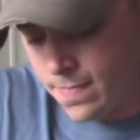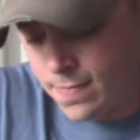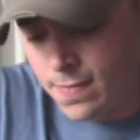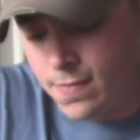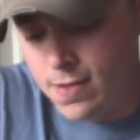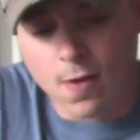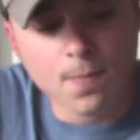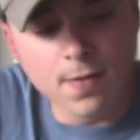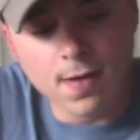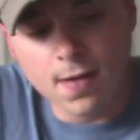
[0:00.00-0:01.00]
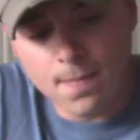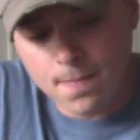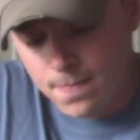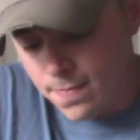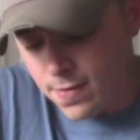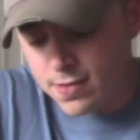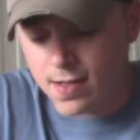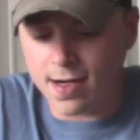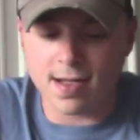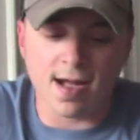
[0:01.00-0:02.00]
when you open it up, there's a
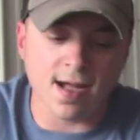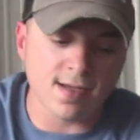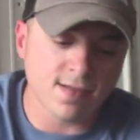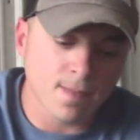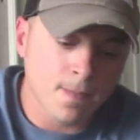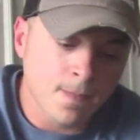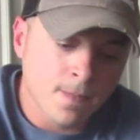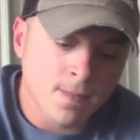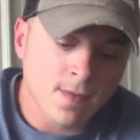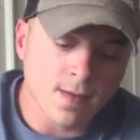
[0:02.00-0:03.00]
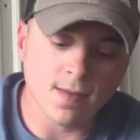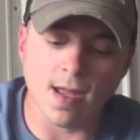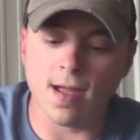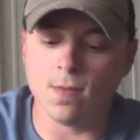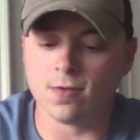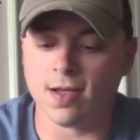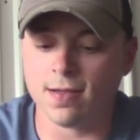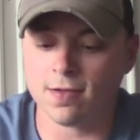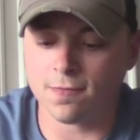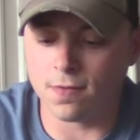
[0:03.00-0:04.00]
lot of guys that will
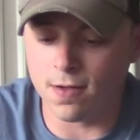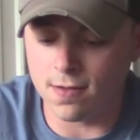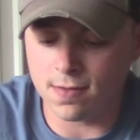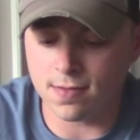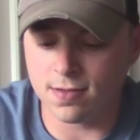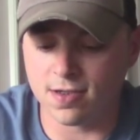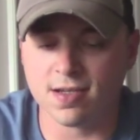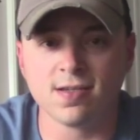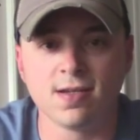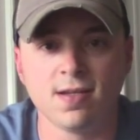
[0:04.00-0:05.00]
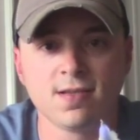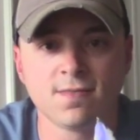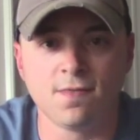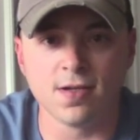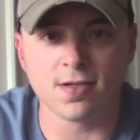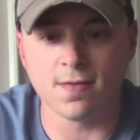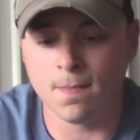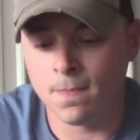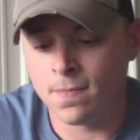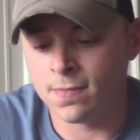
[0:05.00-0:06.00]
take this frog just as it is and fish it,
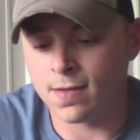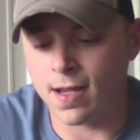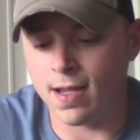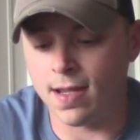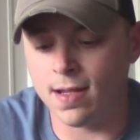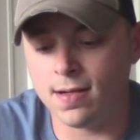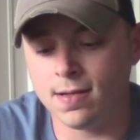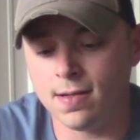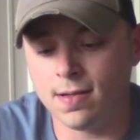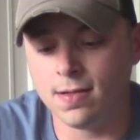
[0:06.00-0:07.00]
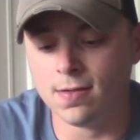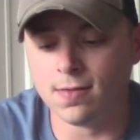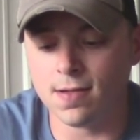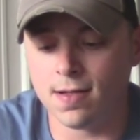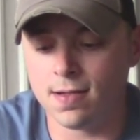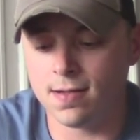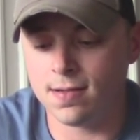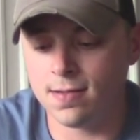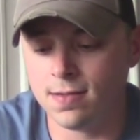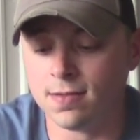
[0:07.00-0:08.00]
and
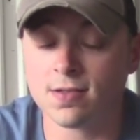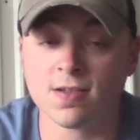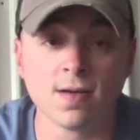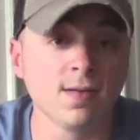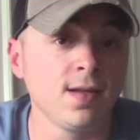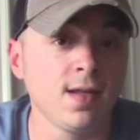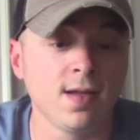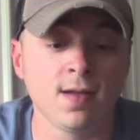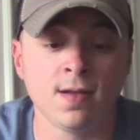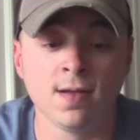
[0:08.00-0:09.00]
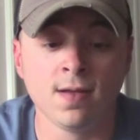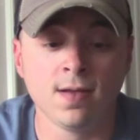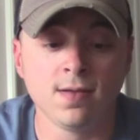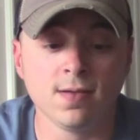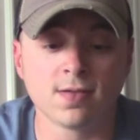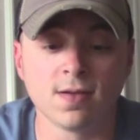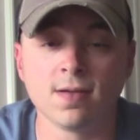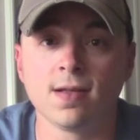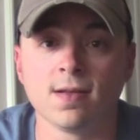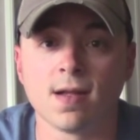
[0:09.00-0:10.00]
you'll certainly get
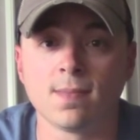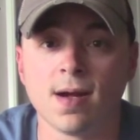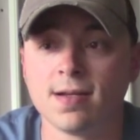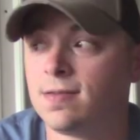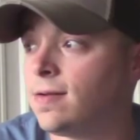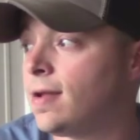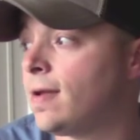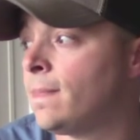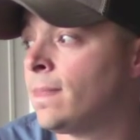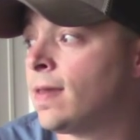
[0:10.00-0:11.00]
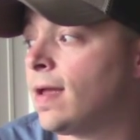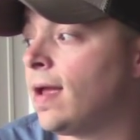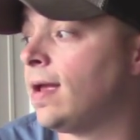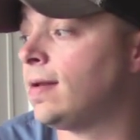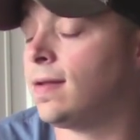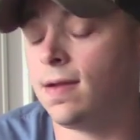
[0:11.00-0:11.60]
a lot of bites doing that, and